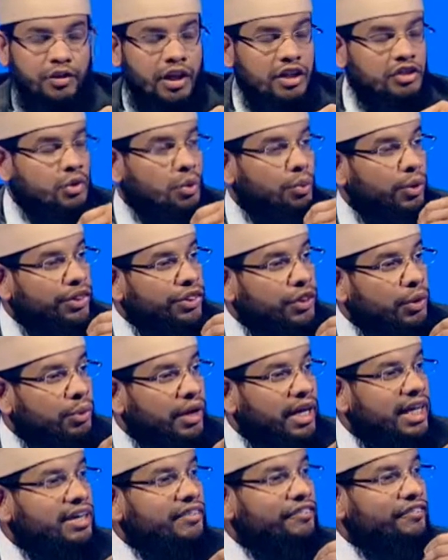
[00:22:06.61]
So when they
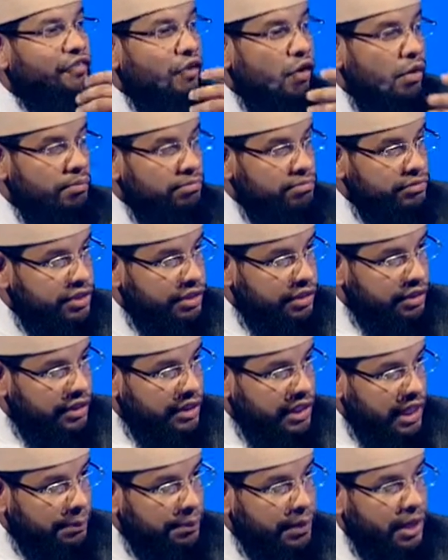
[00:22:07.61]
were informed
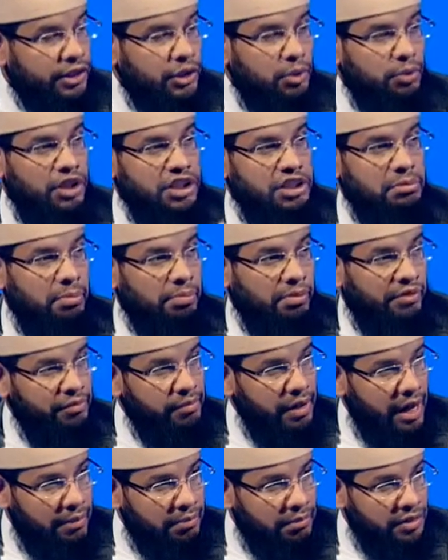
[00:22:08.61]
about the worship of Prophet
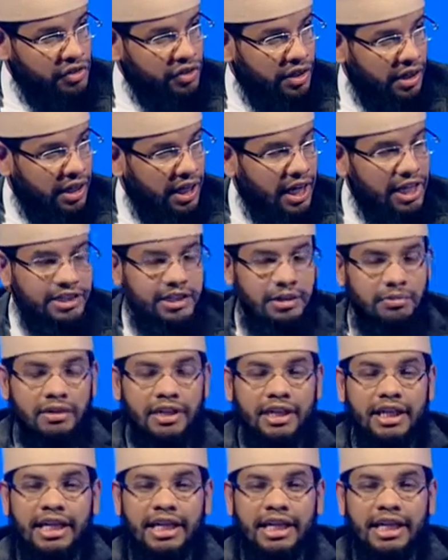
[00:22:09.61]
Muhammad sallallahu alaihi wasallam,